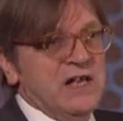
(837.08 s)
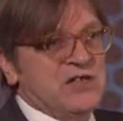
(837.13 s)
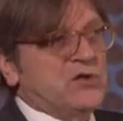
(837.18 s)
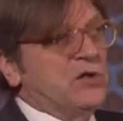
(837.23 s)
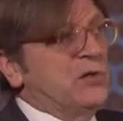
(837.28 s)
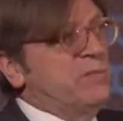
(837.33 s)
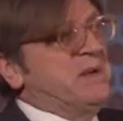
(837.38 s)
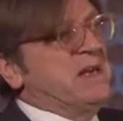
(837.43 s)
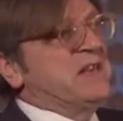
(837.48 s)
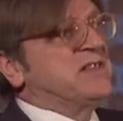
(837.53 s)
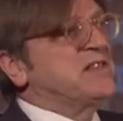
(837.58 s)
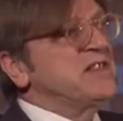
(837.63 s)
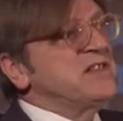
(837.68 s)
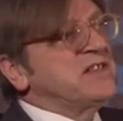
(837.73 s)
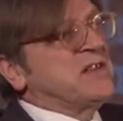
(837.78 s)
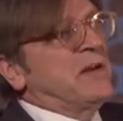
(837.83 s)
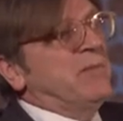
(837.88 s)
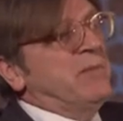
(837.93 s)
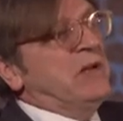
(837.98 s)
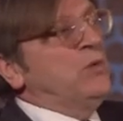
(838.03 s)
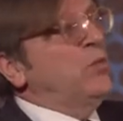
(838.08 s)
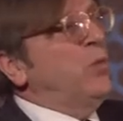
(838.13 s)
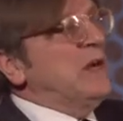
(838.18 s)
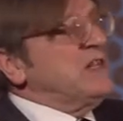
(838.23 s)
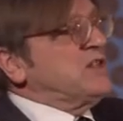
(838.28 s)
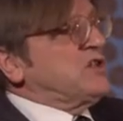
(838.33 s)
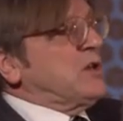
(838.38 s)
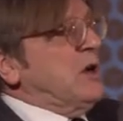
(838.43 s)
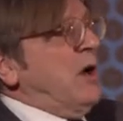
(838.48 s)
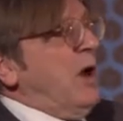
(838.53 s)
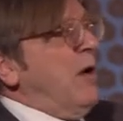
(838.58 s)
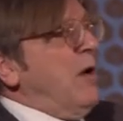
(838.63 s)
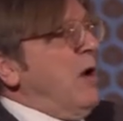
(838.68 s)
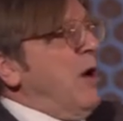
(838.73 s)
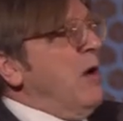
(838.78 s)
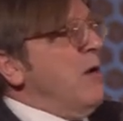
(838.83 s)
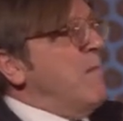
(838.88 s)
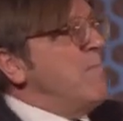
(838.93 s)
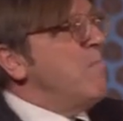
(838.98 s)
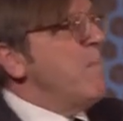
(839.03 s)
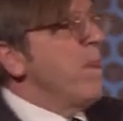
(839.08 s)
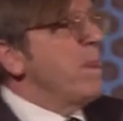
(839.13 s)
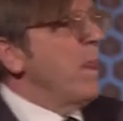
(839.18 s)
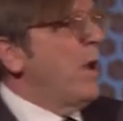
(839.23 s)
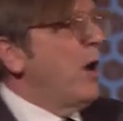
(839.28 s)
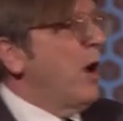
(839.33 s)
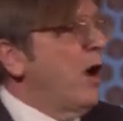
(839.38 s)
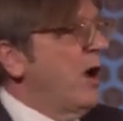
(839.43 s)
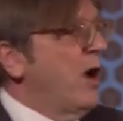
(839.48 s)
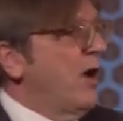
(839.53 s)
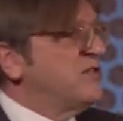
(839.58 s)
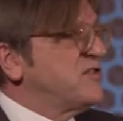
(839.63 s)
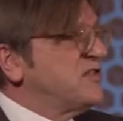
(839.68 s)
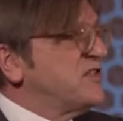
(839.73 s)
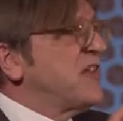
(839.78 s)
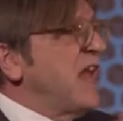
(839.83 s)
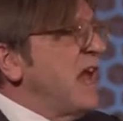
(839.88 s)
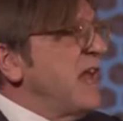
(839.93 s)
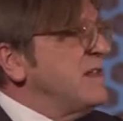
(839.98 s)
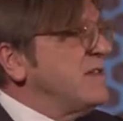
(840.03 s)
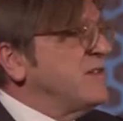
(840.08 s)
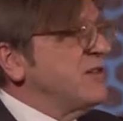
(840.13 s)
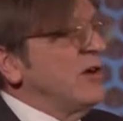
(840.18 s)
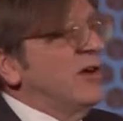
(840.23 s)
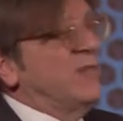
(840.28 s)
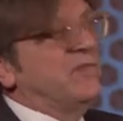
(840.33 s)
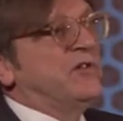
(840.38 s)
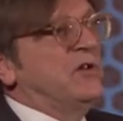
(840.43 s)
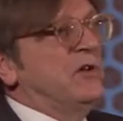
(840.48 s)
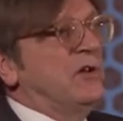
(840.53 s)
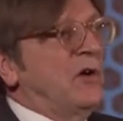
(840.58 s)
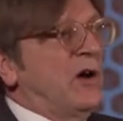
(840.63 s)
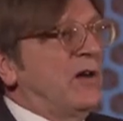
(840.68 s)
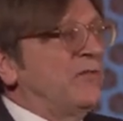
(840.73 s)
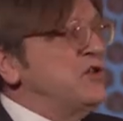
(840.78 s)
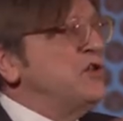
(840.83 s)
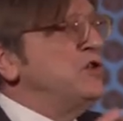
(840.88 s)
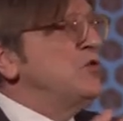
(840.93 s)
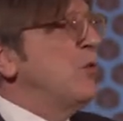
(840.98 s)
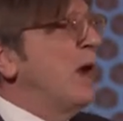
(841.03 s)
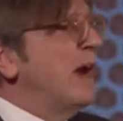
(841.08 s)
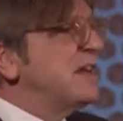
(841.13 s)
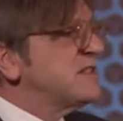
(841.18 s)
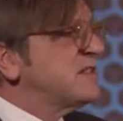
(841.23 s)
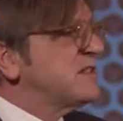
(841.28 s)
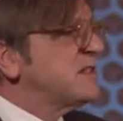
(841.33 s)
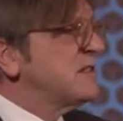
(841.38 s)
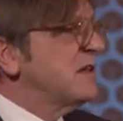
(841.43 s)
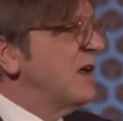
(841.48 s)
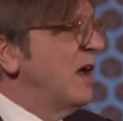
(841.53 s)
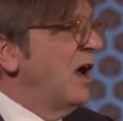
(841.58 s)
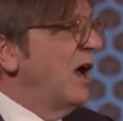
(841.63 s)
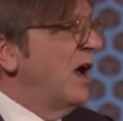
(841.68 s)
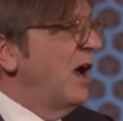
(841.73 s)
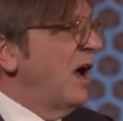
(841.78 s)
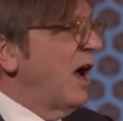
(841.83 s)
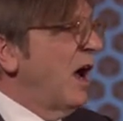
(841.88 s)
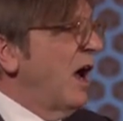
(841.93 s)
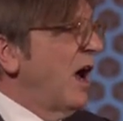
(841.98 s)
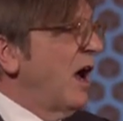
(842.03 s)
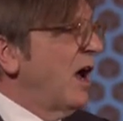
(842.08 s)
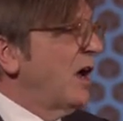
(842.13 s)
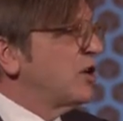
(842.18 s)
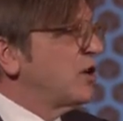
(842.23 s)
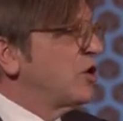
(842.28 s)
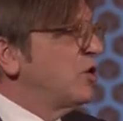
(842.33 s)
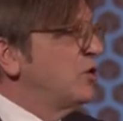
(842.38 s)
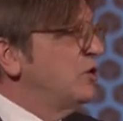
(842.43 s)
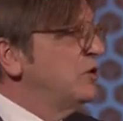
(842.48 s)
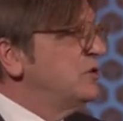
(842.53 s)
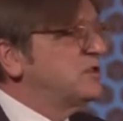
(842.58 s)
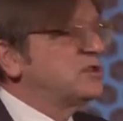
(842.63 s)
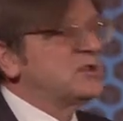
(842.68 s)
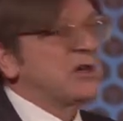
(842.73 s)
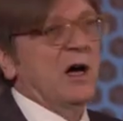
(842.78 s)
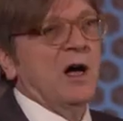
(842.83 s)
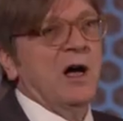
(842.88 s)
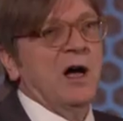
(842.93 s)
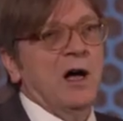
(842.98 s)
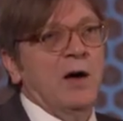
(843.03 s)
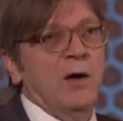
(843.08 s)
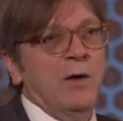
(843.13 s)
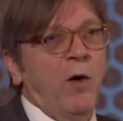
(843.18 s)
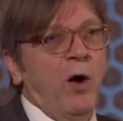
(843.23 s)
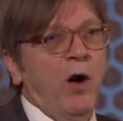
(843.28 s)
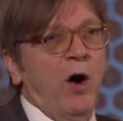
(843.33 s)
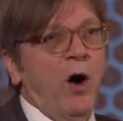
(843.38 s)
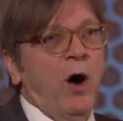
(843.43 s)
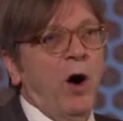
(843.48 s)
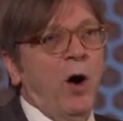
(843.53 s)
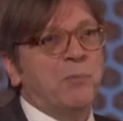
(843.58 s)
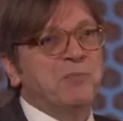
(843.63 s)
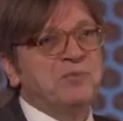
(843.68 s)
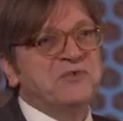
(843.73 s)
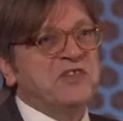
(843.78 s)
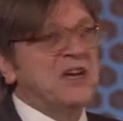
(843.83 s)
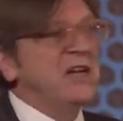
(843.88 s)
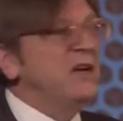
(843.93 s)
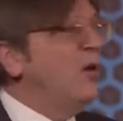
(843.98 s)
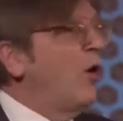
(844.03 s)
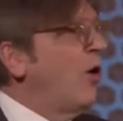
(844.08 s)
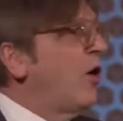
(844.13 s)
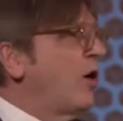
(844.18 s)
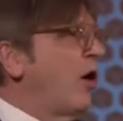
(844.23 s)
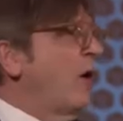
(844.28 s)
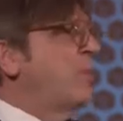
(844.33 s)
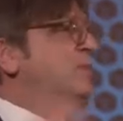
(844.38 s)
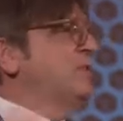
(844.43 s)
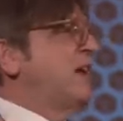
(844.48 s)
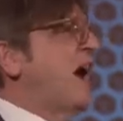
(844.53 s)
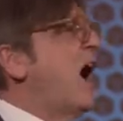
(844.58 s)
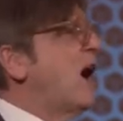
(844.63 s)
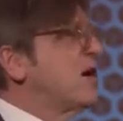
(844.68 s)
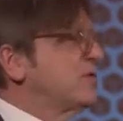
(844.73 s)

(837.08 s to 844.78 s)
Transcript: it should be a system in which a state of the US could opt in or opt